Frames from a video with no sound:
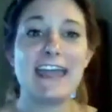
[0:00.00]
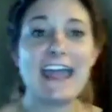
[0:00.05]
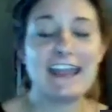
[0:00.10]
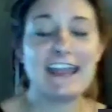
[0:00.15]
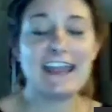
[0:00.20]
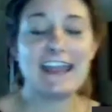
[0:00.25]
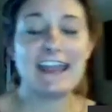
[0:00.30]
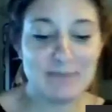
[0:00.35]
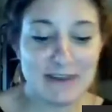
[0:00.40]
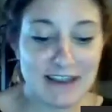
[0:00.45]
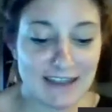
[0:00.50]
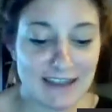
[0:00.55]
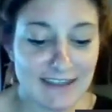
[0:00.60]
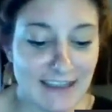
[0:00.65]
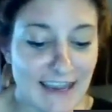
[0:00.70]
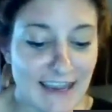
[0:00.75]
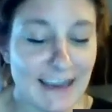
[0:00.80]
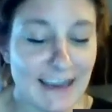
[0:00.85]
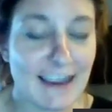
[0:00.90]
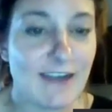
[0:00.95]
I can be on the
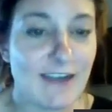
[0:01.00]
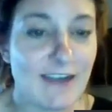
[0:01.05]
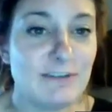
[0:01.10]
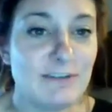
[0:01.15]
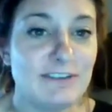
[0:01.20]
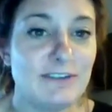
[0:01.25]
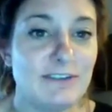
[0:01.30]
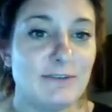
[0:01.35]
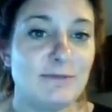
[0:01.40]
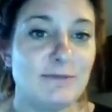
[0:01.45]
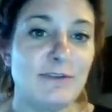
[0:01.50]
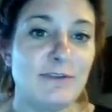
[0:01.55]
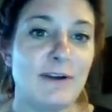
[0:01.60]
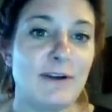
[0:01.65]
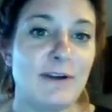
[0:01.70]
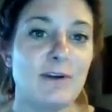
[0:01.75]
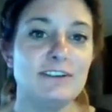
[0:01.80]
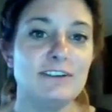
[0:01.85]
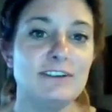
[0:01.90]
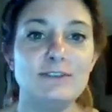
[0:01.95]
hangout with you if I
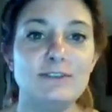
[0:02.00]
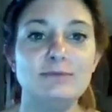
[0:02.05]
want to.